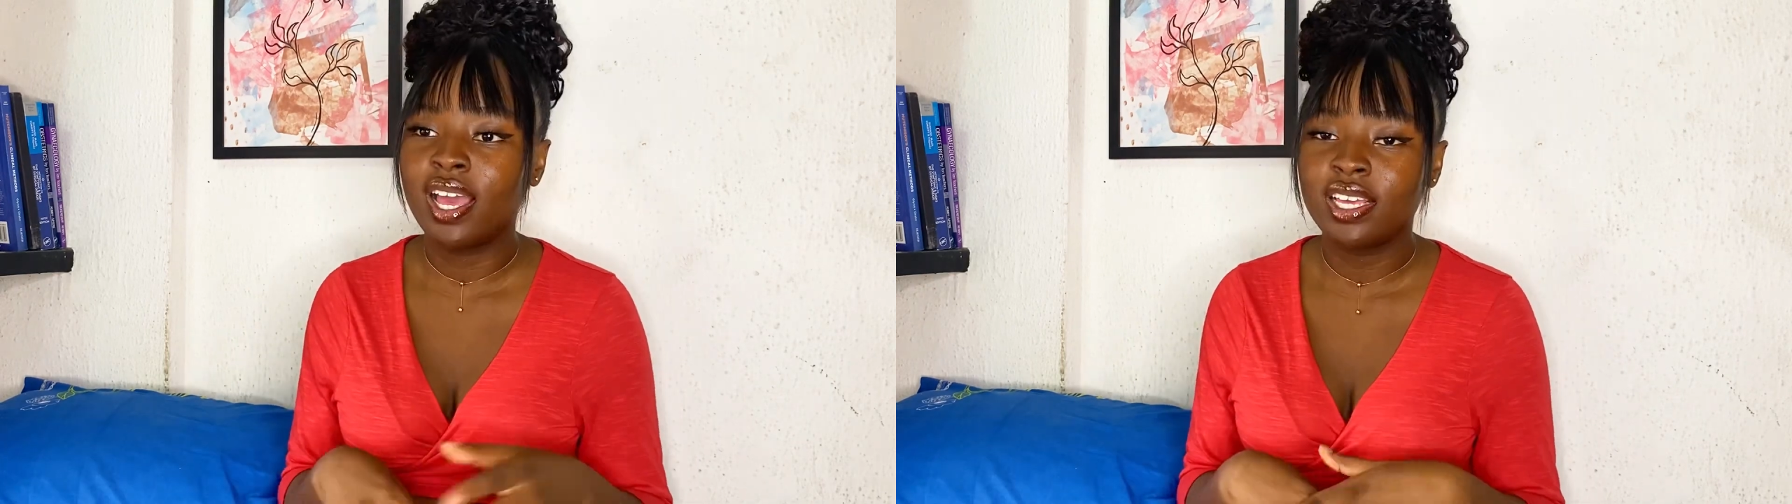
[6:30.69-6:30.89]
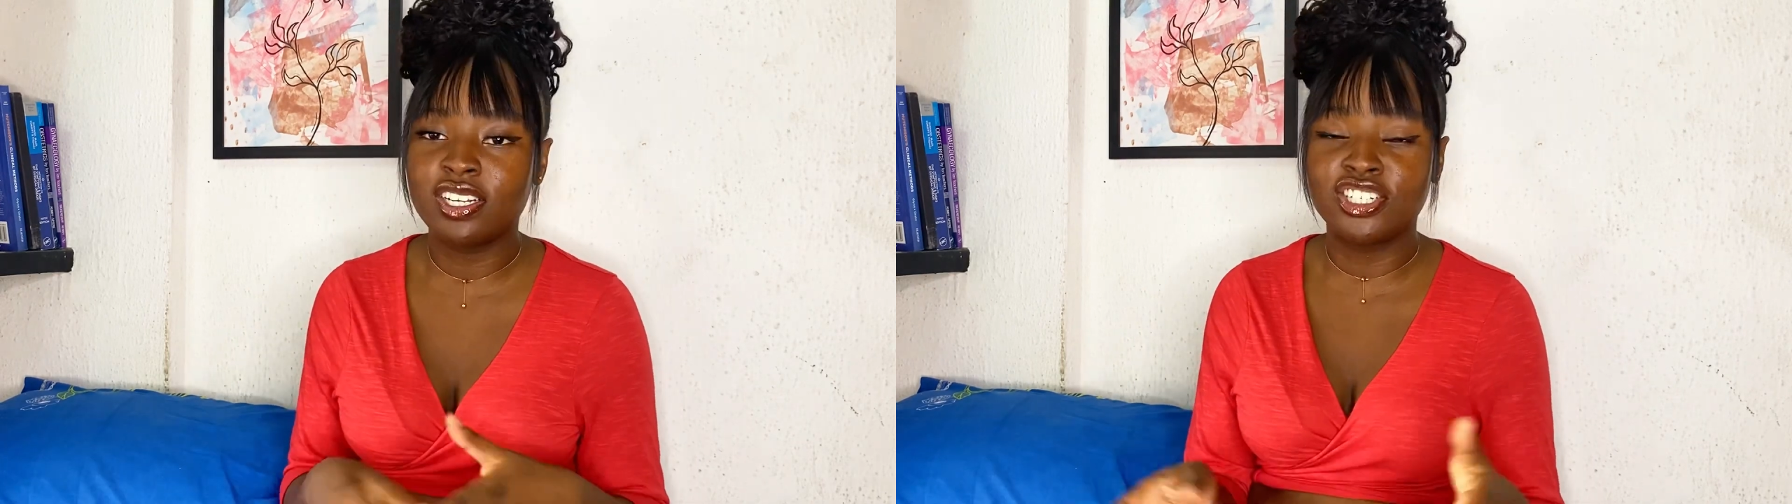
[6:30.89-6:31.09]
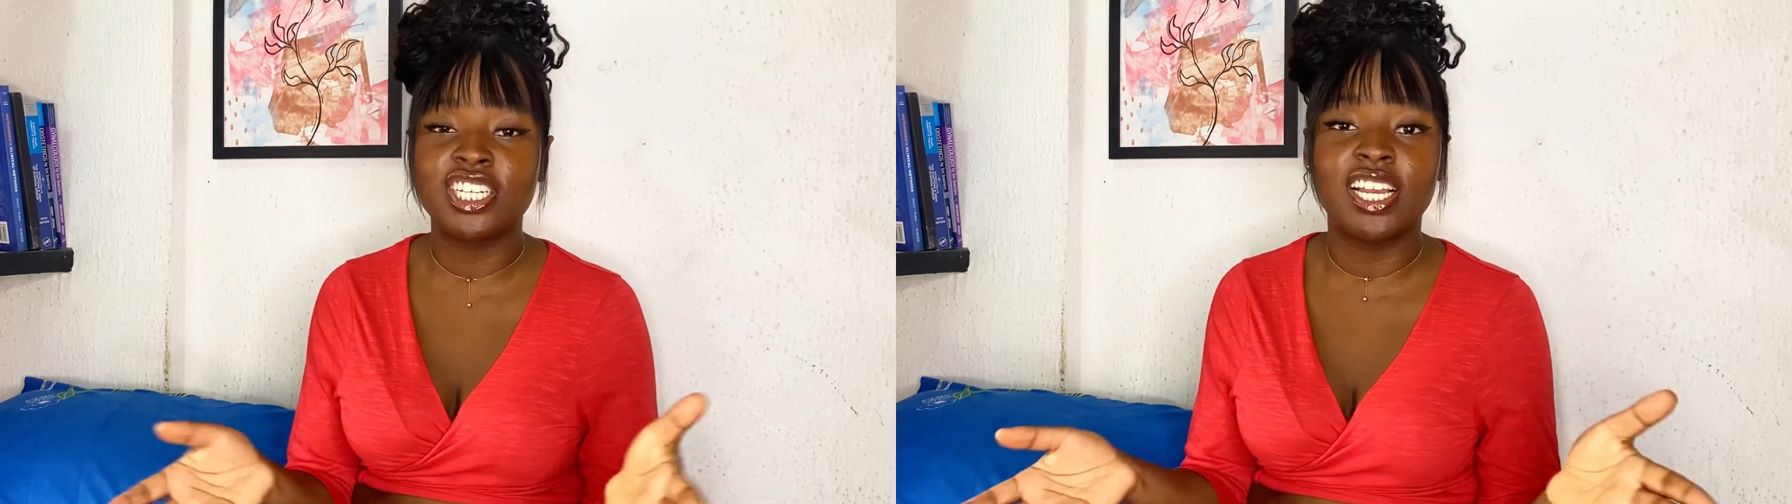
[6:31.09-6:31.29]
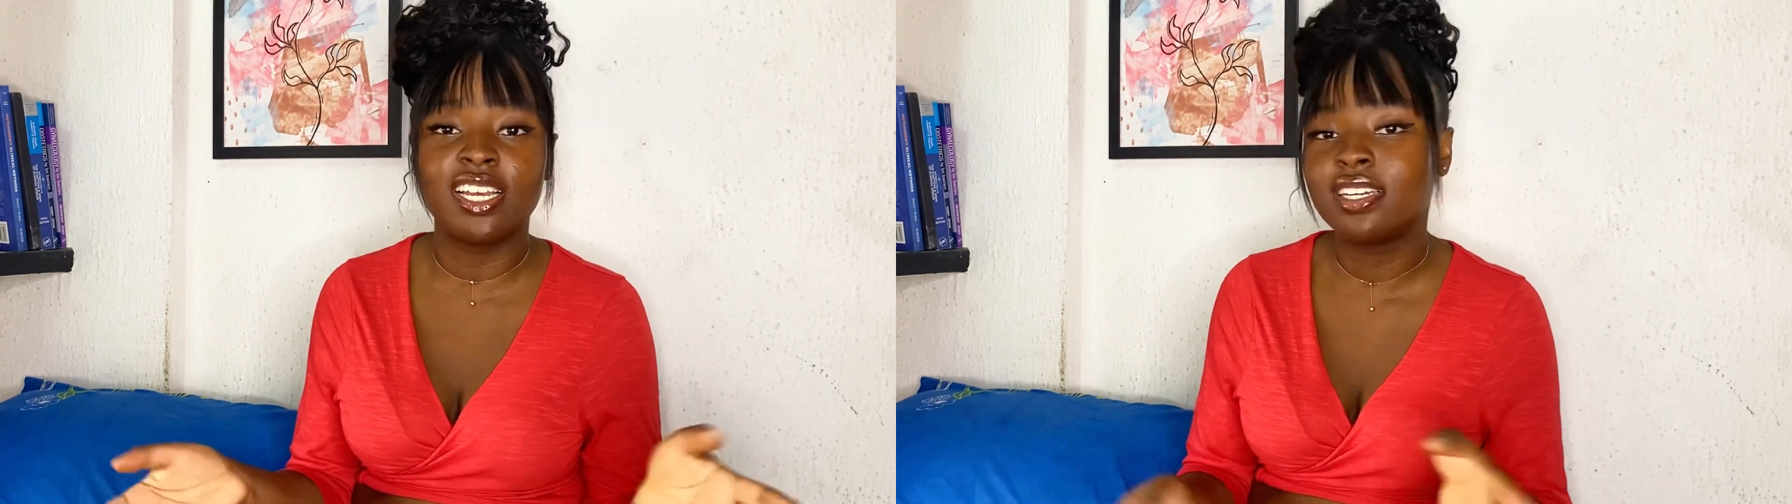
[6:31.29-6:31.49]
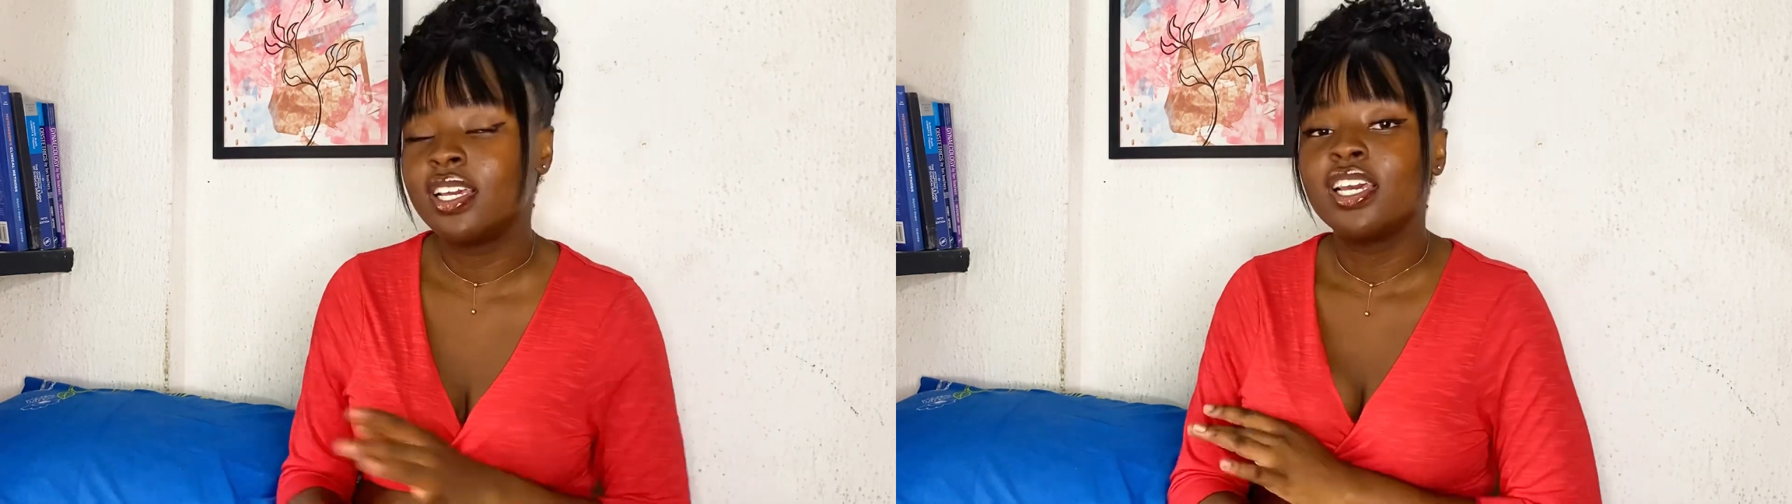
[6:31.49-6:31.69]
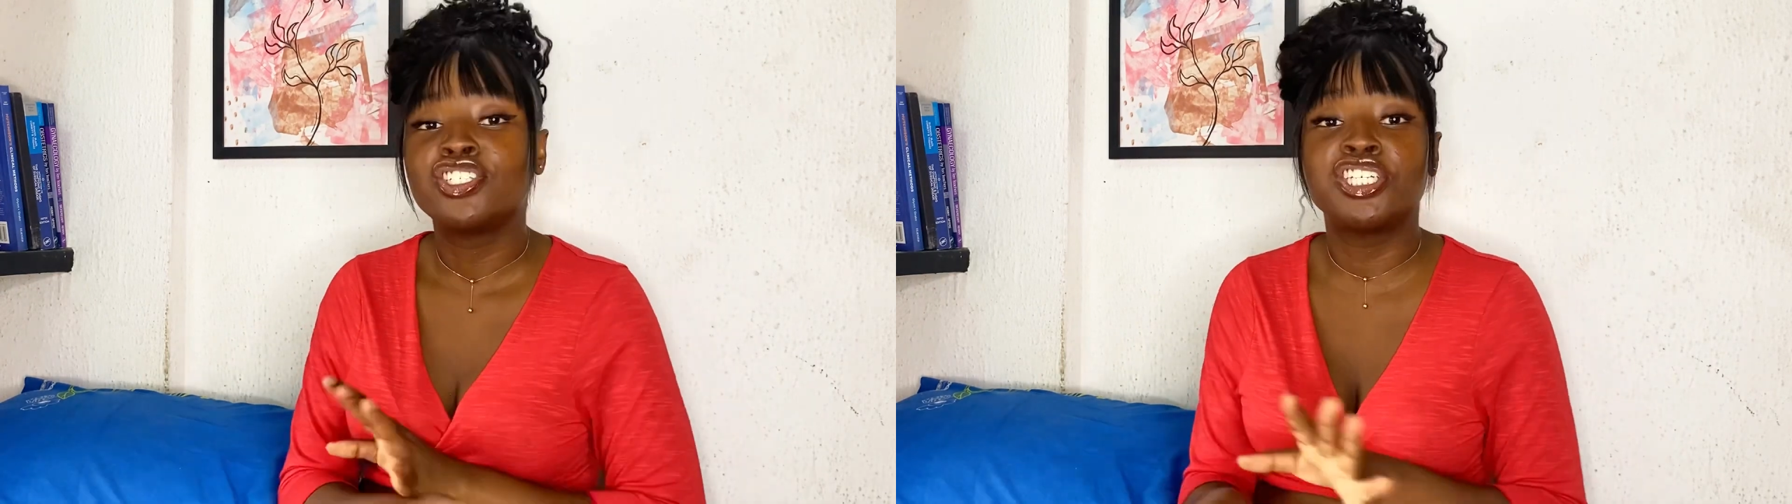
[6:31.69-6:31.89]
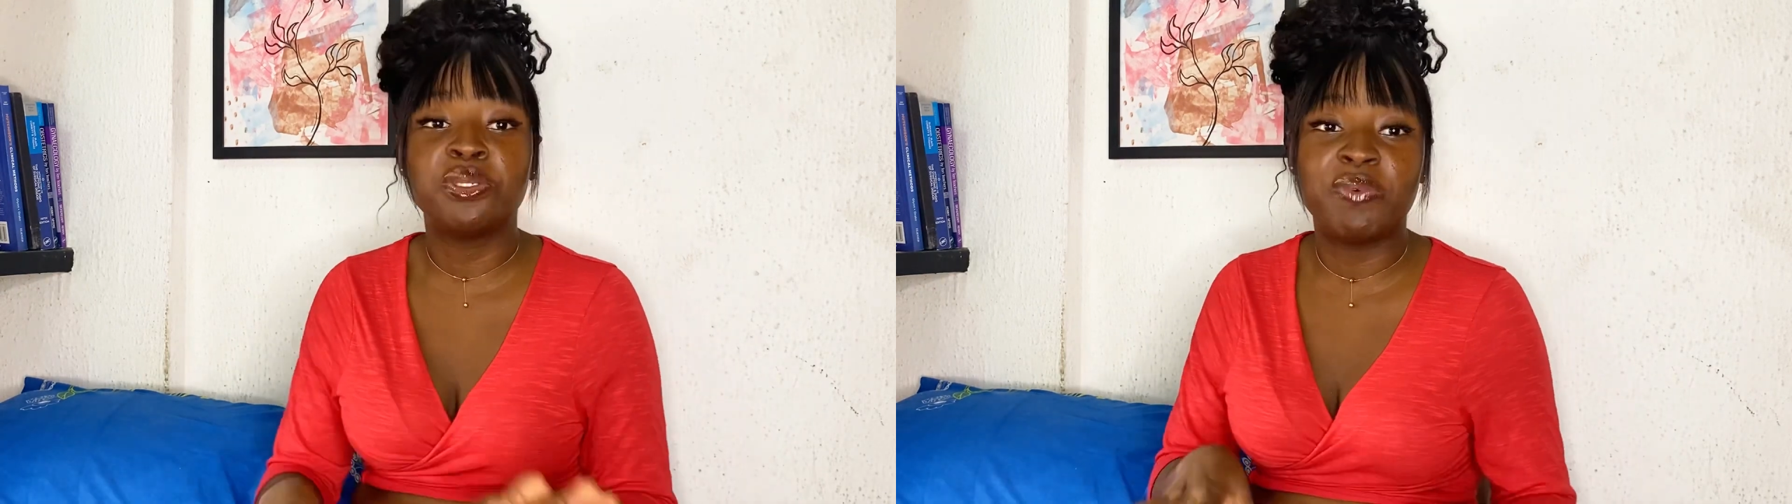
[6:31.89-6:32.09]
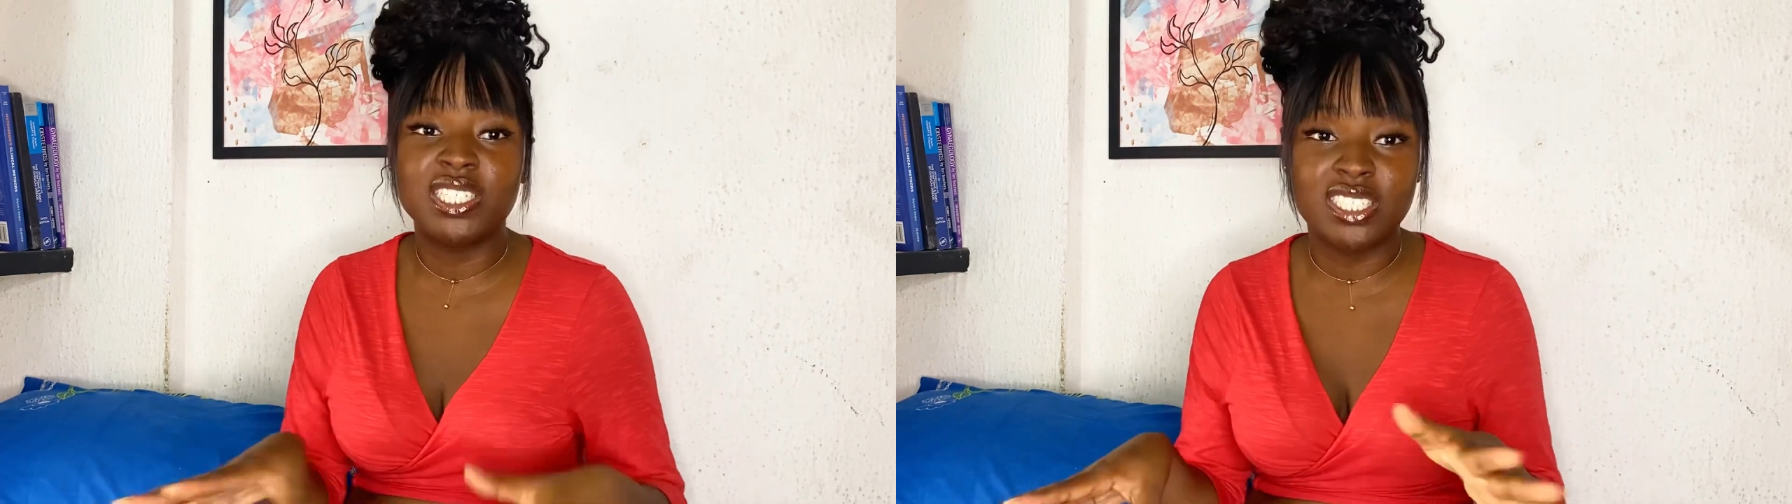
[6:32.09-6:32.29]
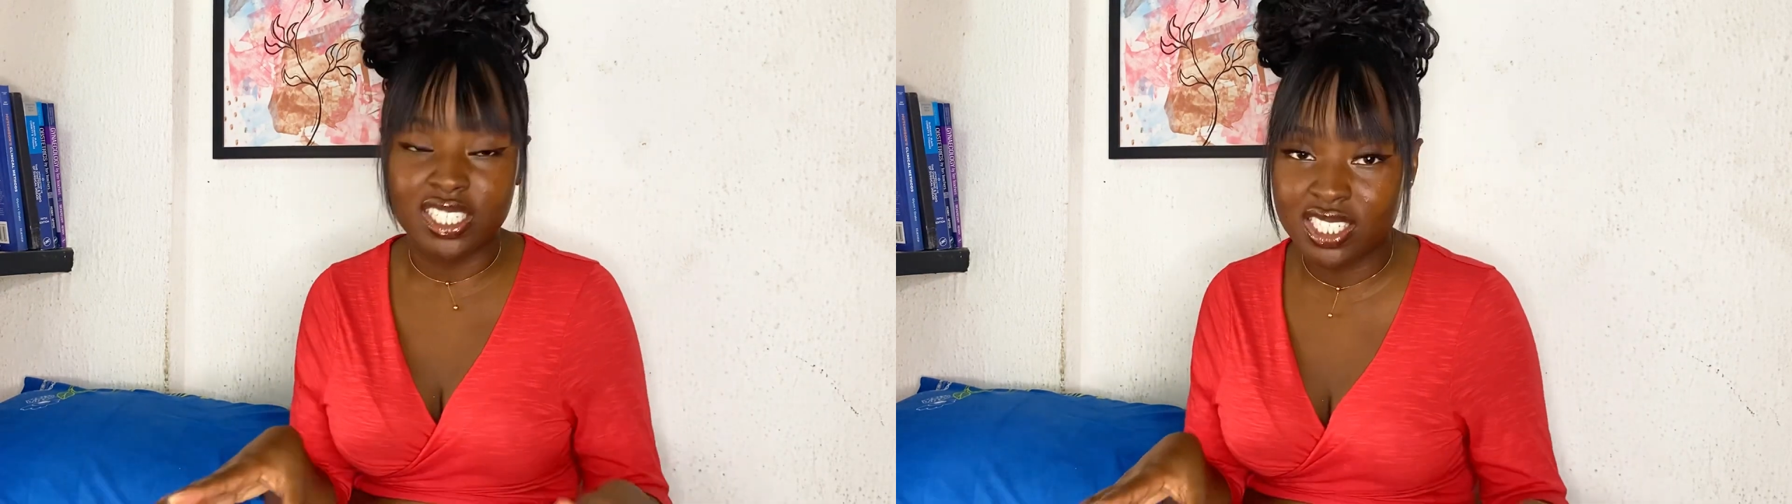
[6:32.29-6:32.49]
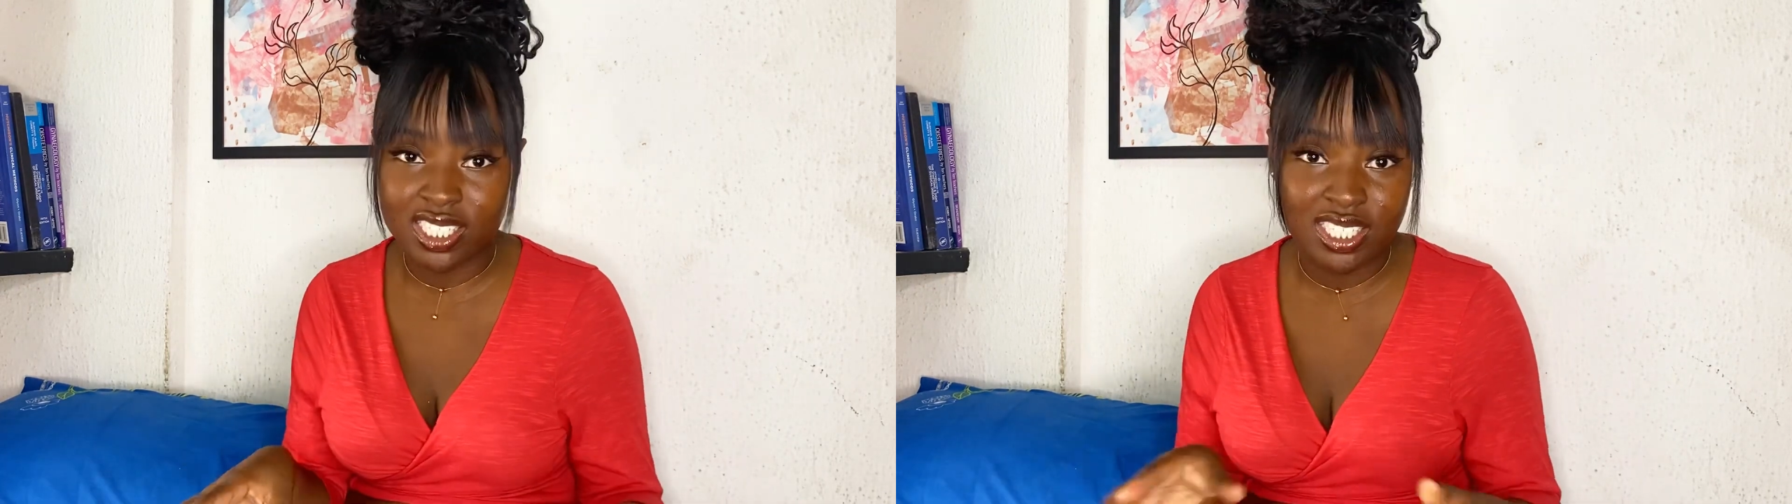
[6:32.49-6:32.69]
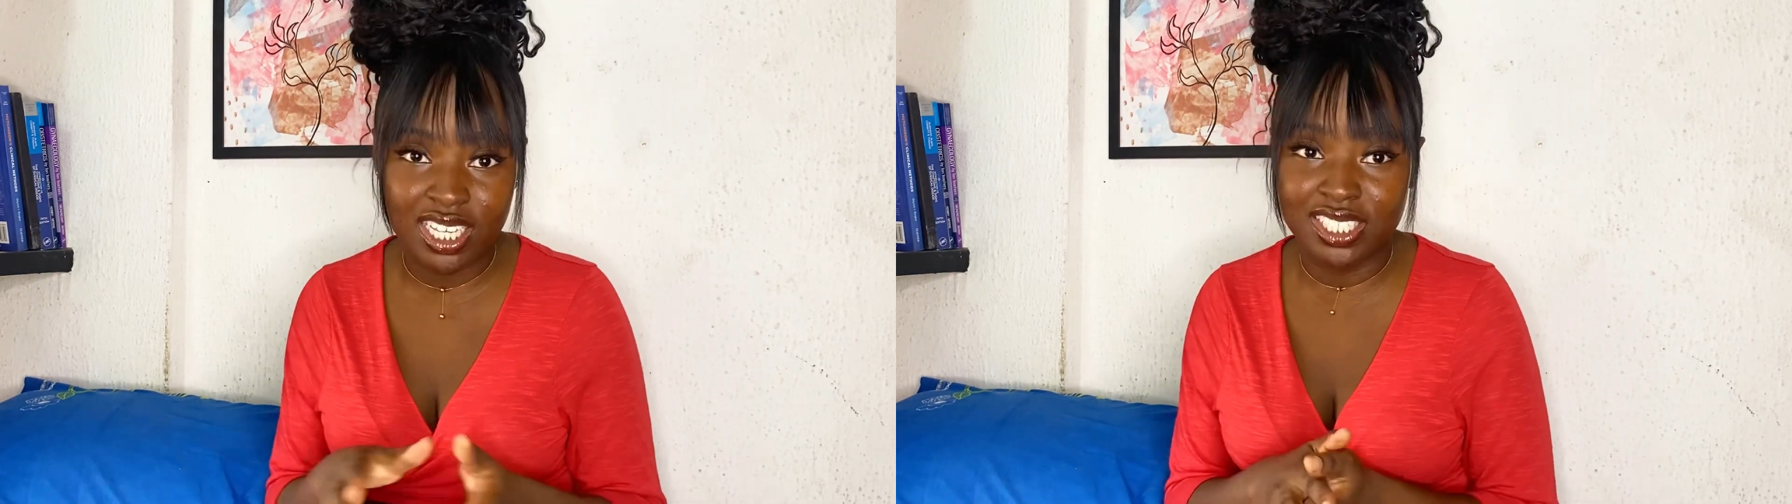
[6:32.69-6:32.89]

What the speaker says: kileshele, just the basics.